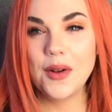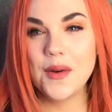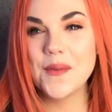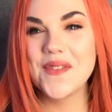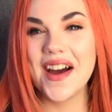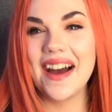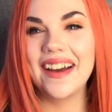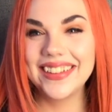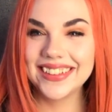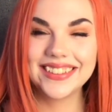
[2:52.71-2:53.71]
Oh
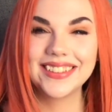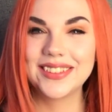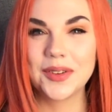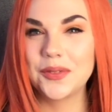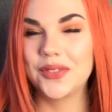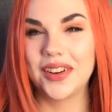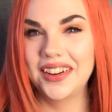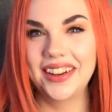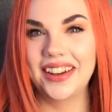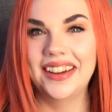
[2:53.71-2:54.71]
my, this is so
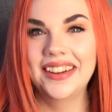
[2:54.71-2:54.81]
funny.